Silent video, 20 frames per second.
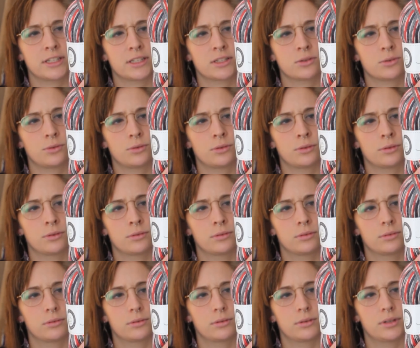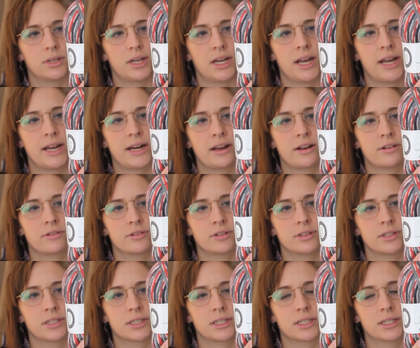6 or
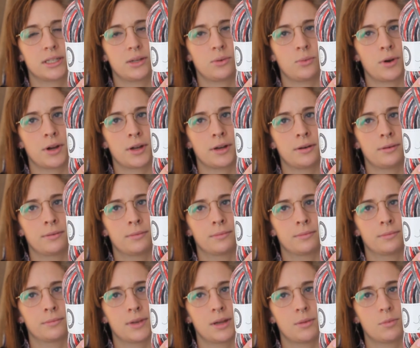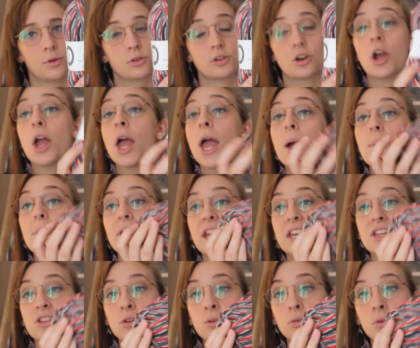861, I'm not sure, but I
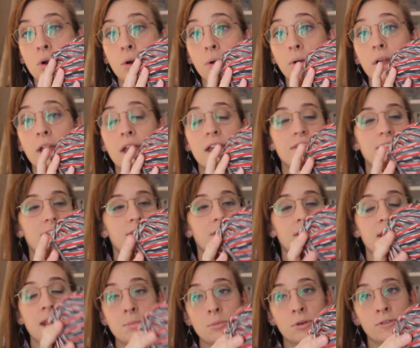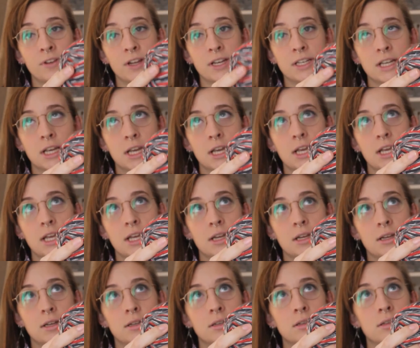do know that the name of it
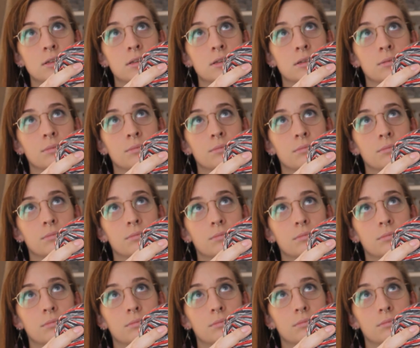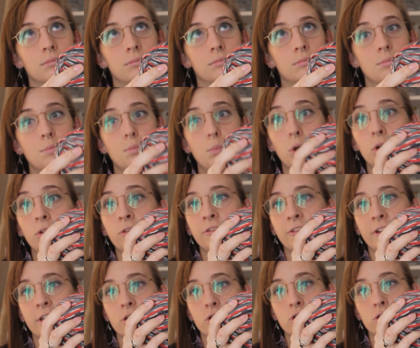is
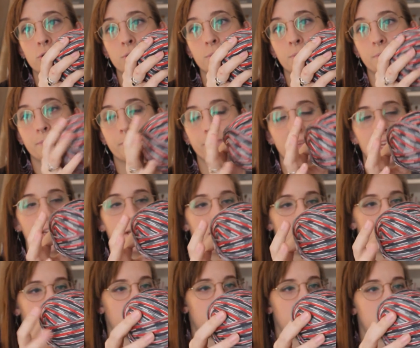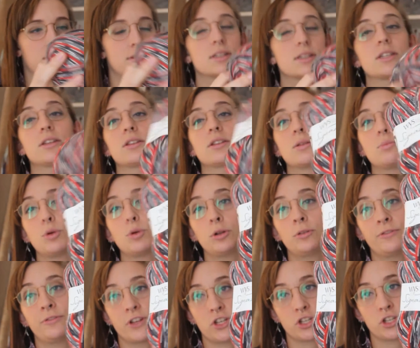Bullfinch. Yes, this is the
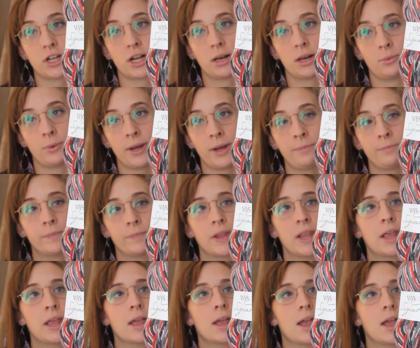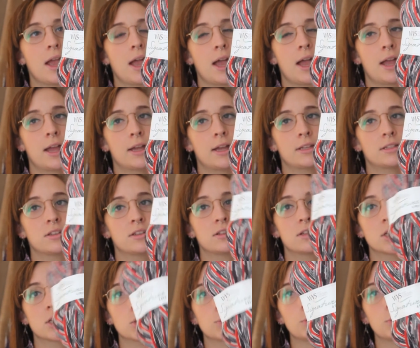Bullfinch colorway, and
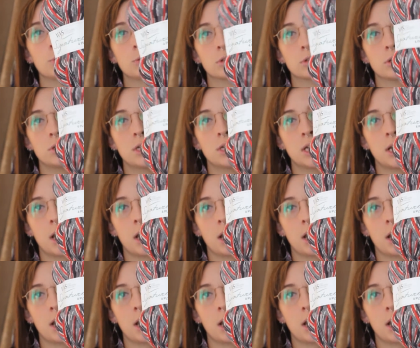this will also knit